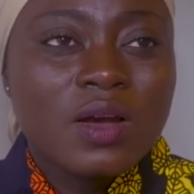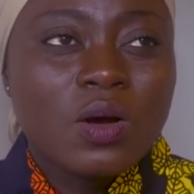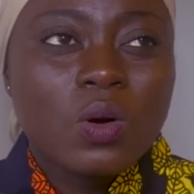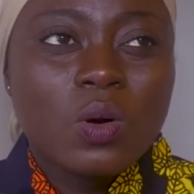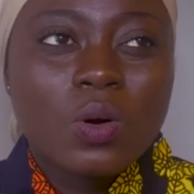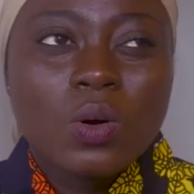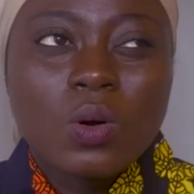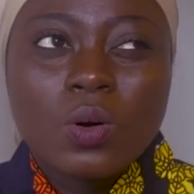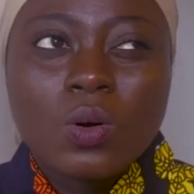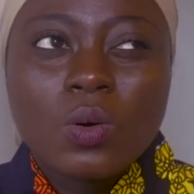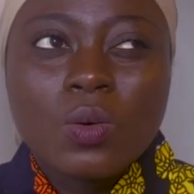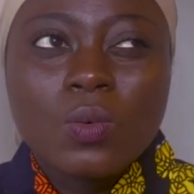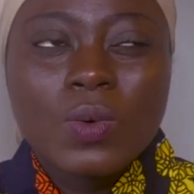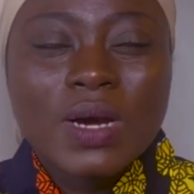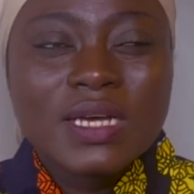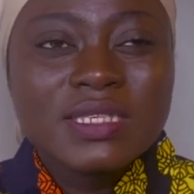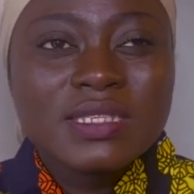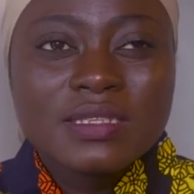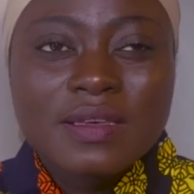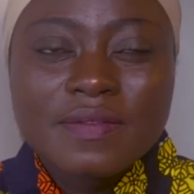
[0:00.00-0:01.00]
or
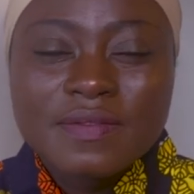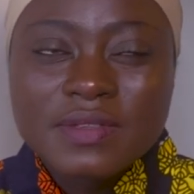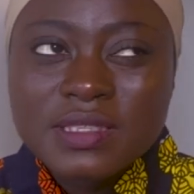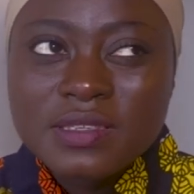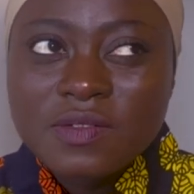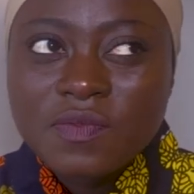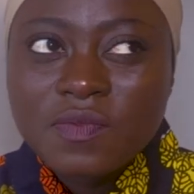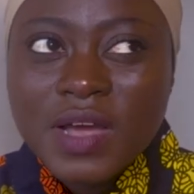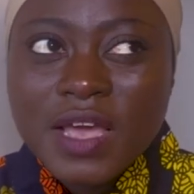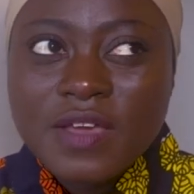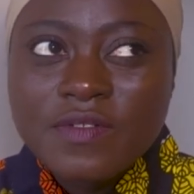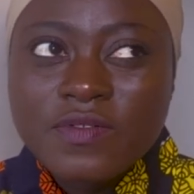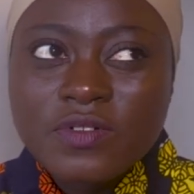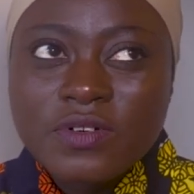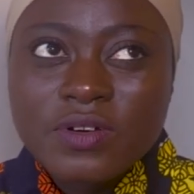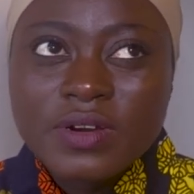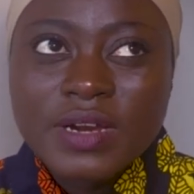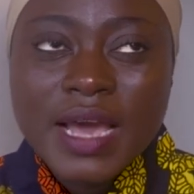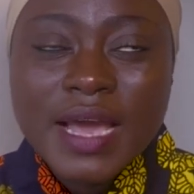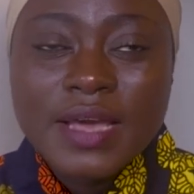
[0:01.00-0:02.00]
one hundred seventy-five
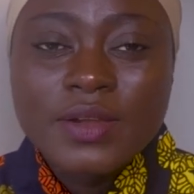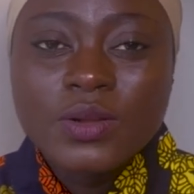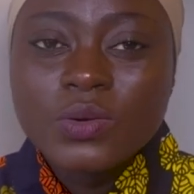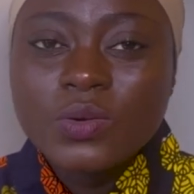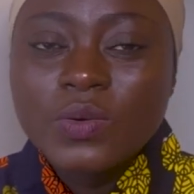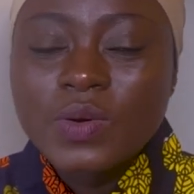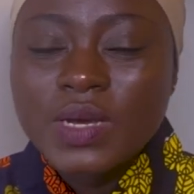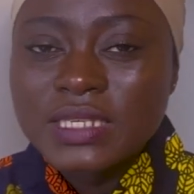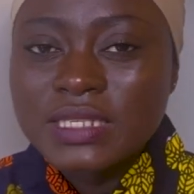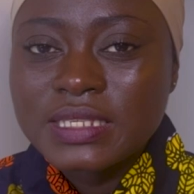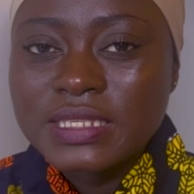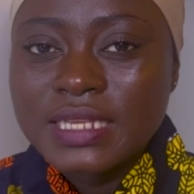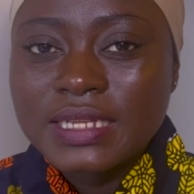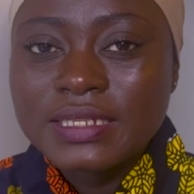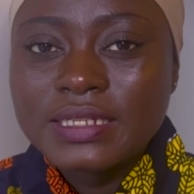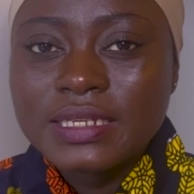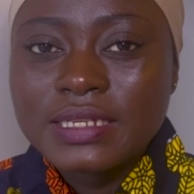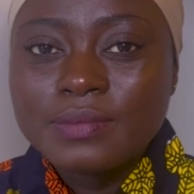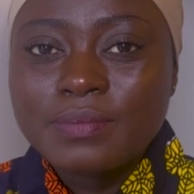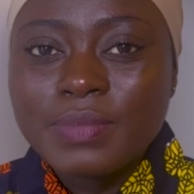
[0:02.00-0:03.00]
kroner. I don't know
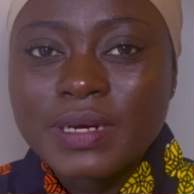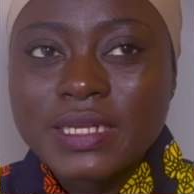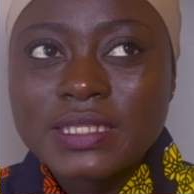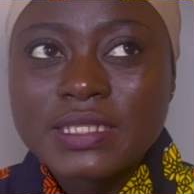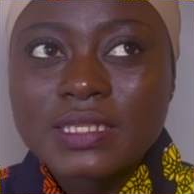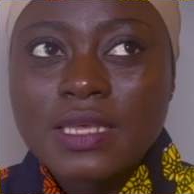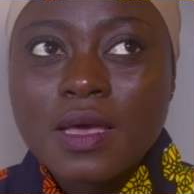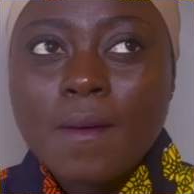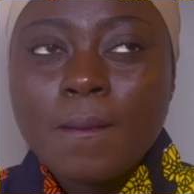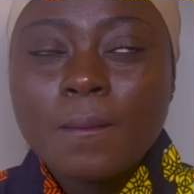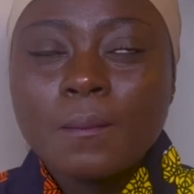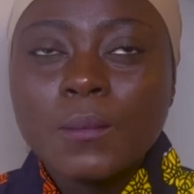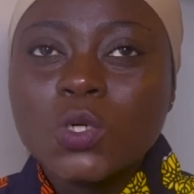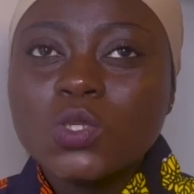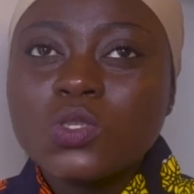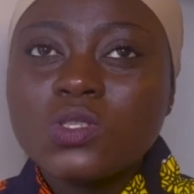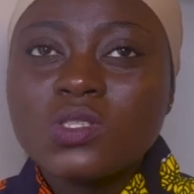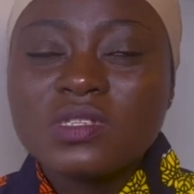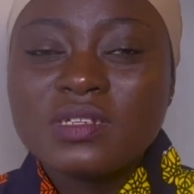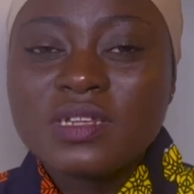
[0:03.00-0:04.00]
exactly, but
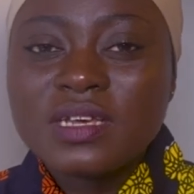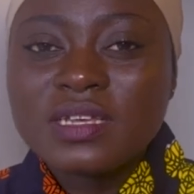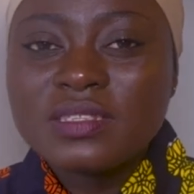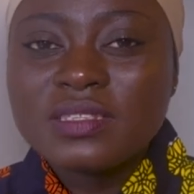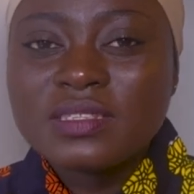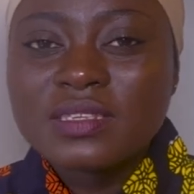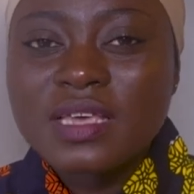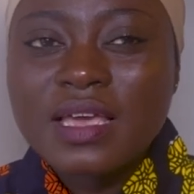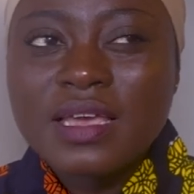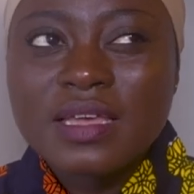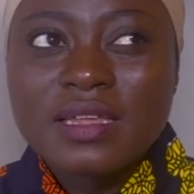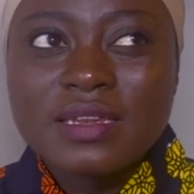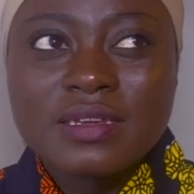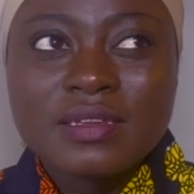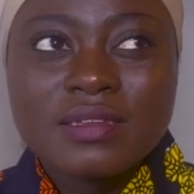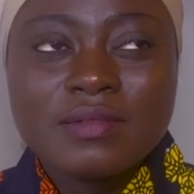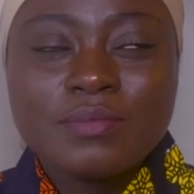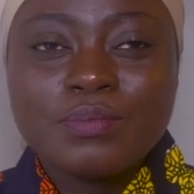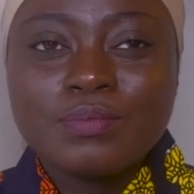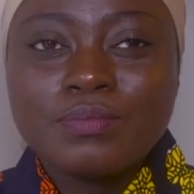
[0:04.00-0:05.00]
most students
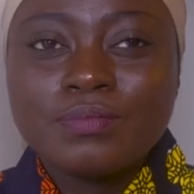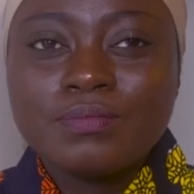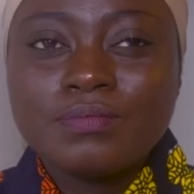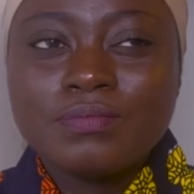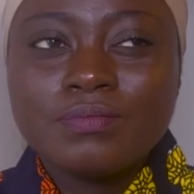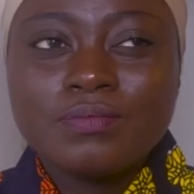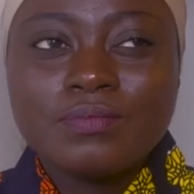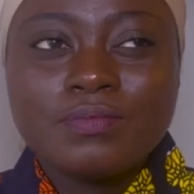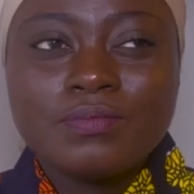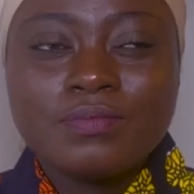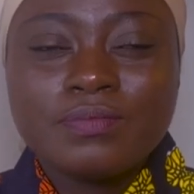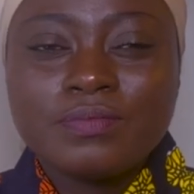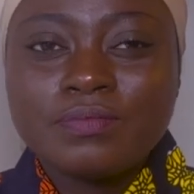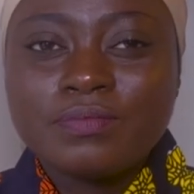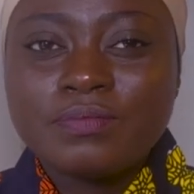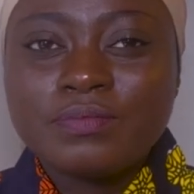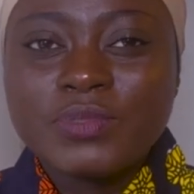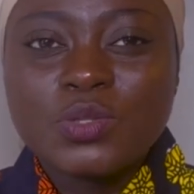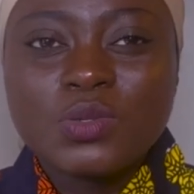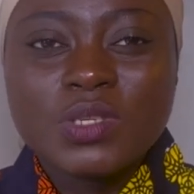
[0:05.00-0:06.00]
earn
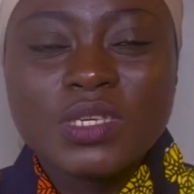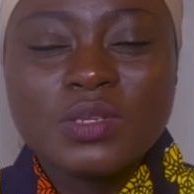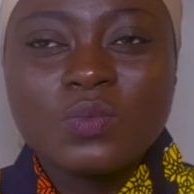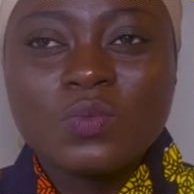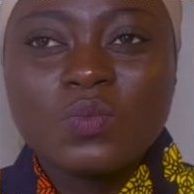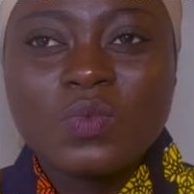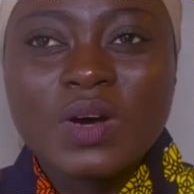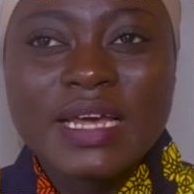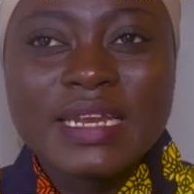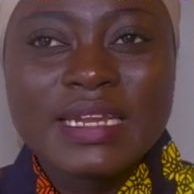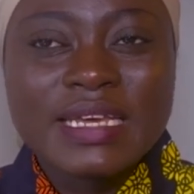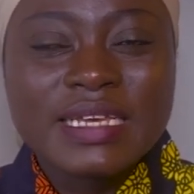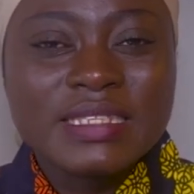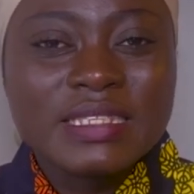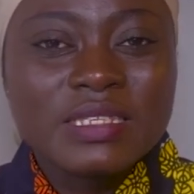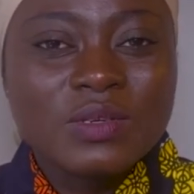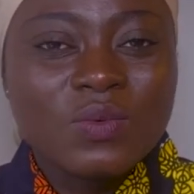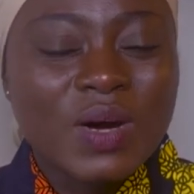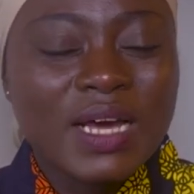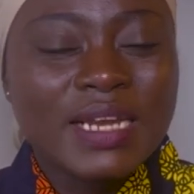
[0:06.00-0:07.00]
between one hundred eighty
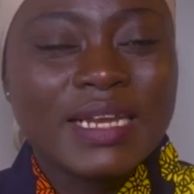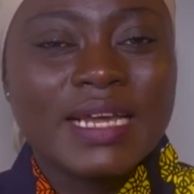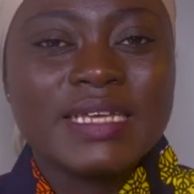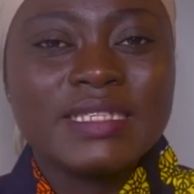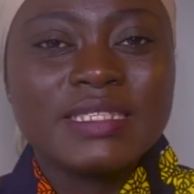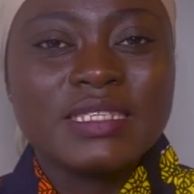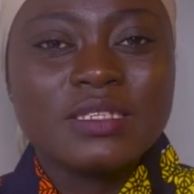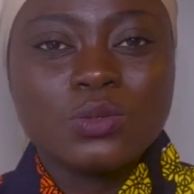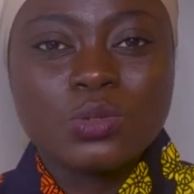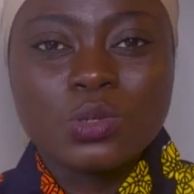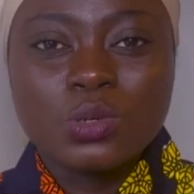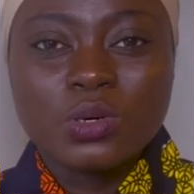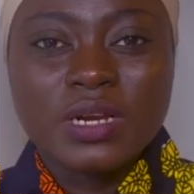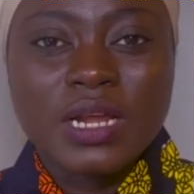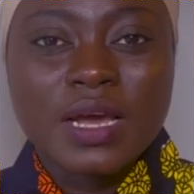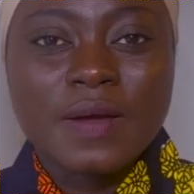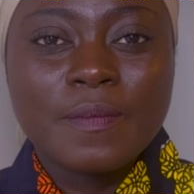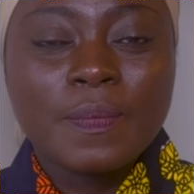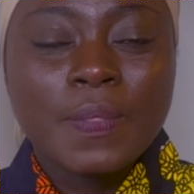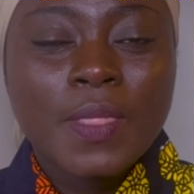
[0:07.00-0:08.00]
to one hundred ninety
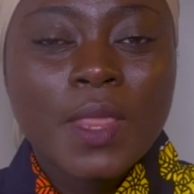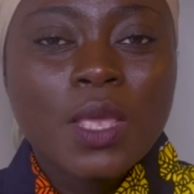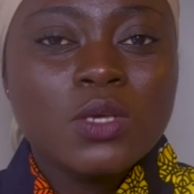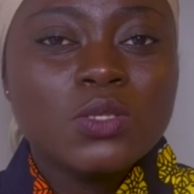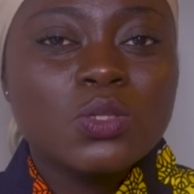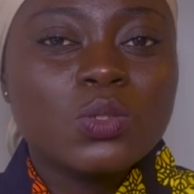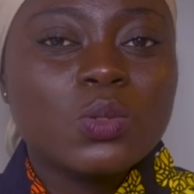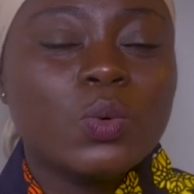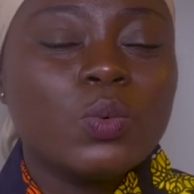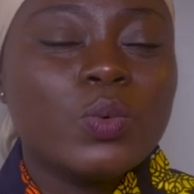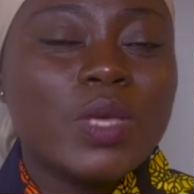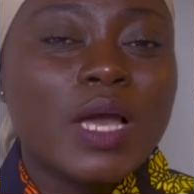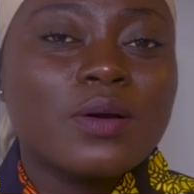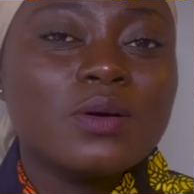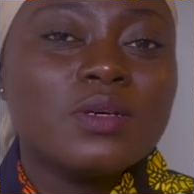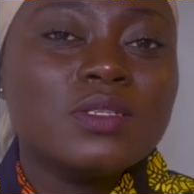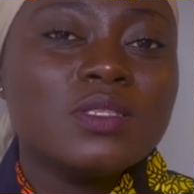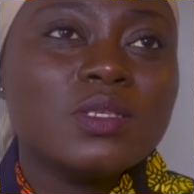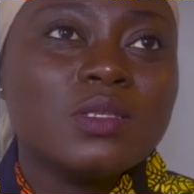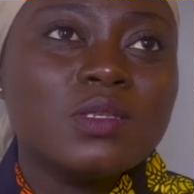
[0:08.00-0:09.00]
kroner. So we are
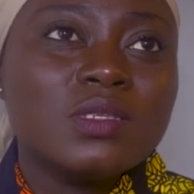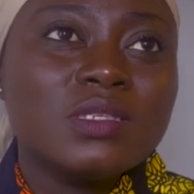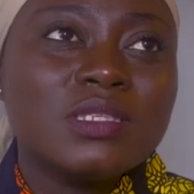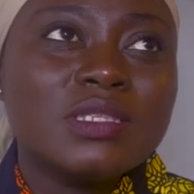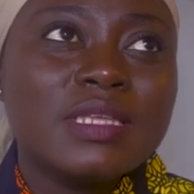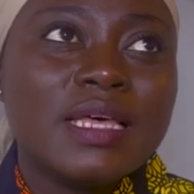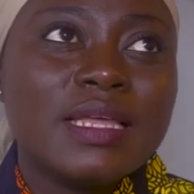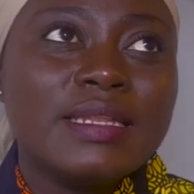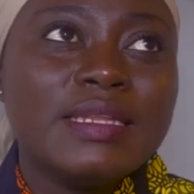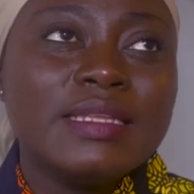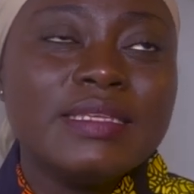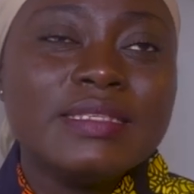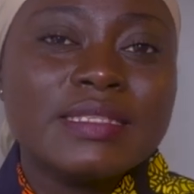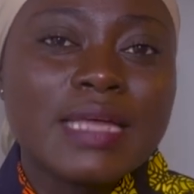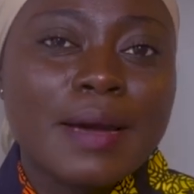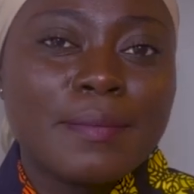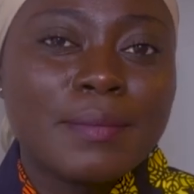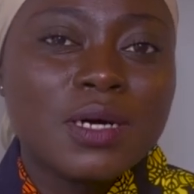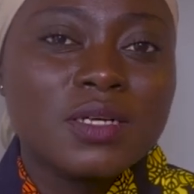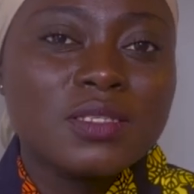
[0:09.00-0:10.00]
going to use the least
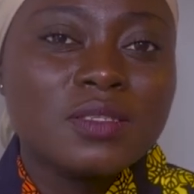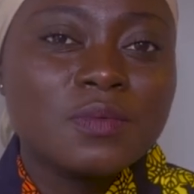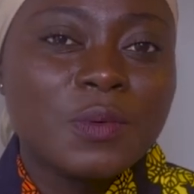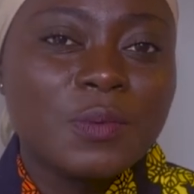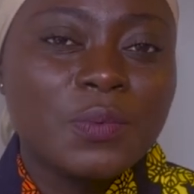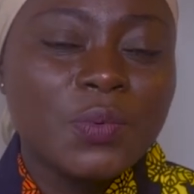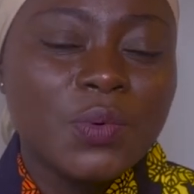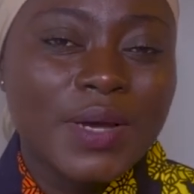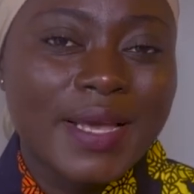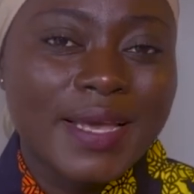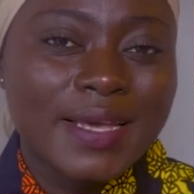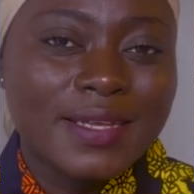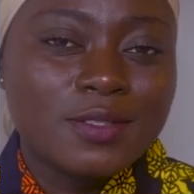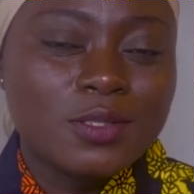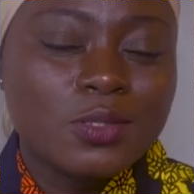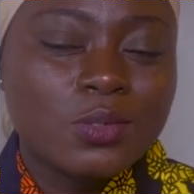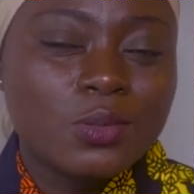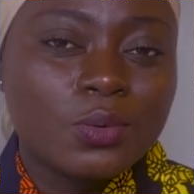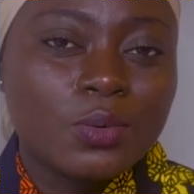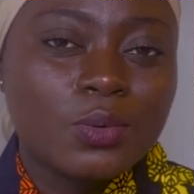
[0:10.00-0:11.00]
amount people
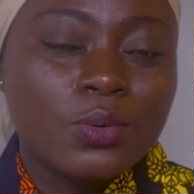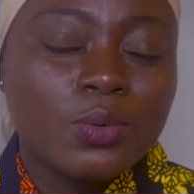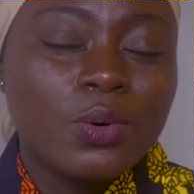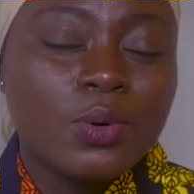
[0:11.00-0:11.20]
earn to